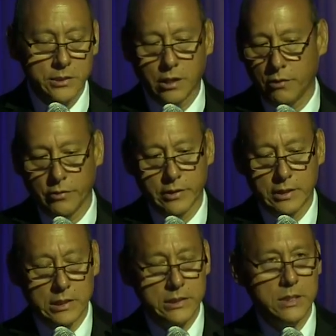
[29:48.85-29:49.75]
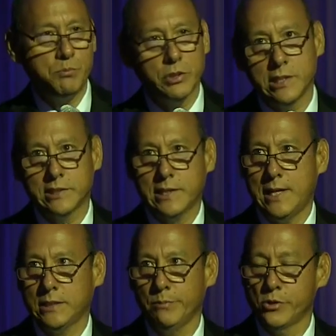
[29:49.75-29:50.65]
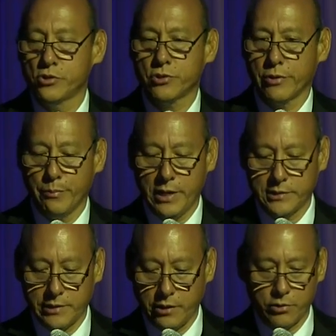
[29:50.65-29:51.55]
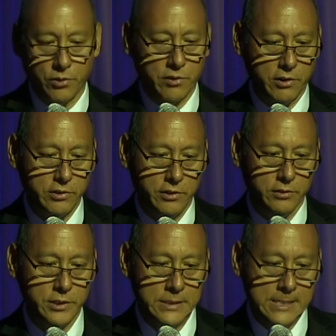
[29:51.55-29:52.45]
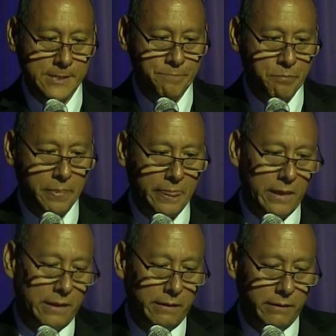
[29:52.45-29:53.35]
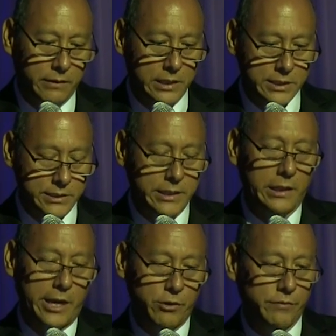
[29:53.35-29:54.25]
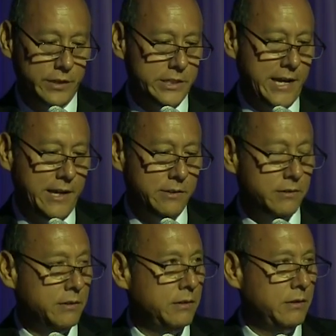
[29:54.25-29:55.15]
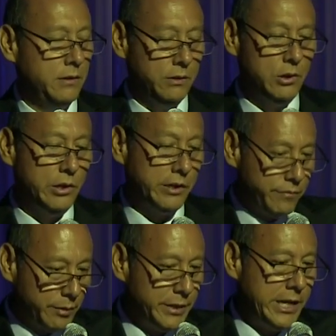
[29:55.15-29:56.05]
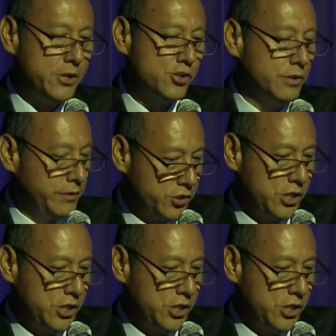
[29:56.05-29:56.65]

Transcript: So, simple, concise images are the best editorial cartoons. This is the letter of intent going from a nation of